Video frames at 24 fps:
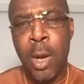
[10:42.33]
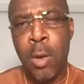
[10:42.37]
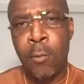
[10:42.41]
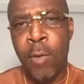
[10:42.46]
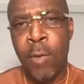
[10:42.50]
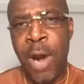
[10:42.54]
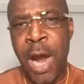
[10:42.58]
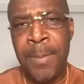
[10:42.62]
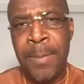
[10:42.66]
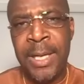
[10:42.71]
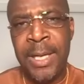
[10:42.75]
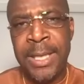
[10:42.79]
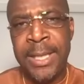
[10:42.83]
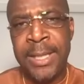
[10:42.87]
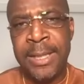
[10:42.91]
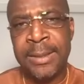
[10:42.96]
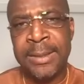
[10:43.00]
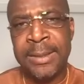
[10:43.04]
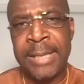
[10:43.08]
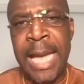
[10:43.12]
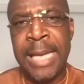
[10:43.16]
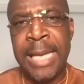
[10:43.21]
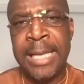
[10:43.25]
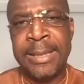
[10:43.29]
Robert
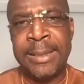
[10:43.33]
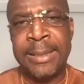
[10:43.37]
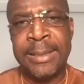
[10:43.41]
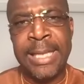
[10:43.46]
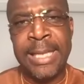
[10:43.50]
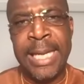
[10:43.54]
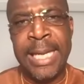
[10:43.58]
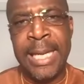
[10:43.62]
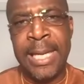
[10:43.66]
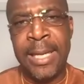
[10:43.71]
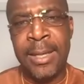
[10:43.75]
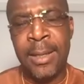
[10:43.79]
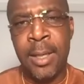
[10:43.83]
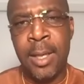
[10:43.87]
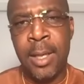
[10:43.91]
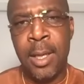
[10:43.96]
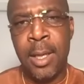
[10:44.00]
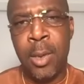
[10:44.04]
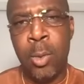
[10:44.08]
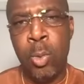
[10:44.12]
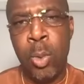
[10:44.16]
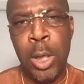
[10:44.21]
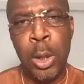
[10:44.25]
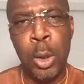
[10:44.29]
Kiyosaki said
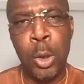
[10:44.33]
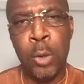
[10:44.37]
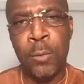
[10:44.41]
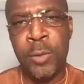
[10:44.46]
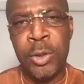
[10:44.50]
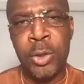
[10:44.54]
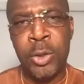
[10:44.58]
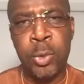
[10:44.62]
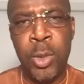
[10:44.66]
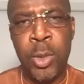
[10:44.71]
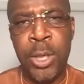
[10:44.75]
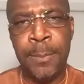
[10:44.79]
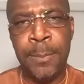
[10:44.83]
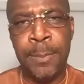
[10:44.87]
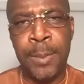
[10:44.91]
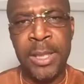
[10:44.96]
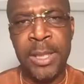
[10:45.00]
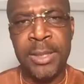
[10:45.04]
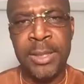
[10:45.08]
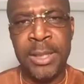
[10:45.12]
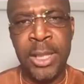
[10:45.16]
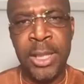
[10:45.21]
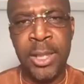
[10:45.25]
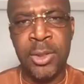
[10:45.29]
well over 20
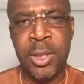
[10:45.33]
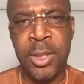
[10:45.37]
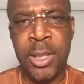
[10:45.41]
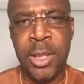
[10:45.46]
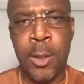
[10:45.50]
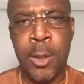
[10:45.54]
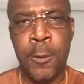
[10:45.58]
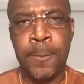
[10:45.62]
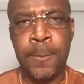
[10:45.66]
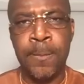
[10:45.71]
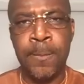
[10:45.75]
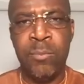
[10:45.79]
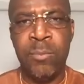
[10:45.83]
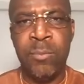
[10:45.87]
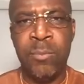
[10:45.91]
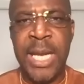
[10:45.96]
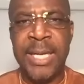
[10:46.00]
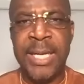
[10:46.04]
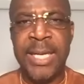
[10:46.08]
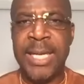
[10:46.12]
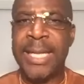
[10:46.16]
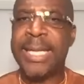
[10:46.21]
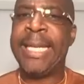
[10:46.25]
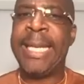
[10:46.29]
plus years ago
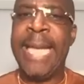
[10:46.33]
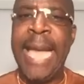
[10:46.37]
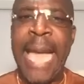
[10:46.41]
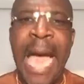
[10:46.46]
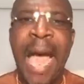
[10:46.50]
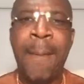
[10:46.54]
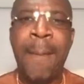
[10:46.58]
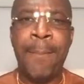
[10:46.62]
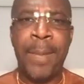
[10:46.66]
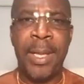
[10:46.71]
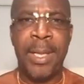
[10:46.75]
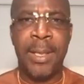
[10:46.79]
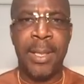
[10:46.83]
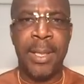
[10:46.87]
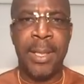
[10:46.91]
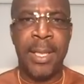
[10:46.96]
that the gap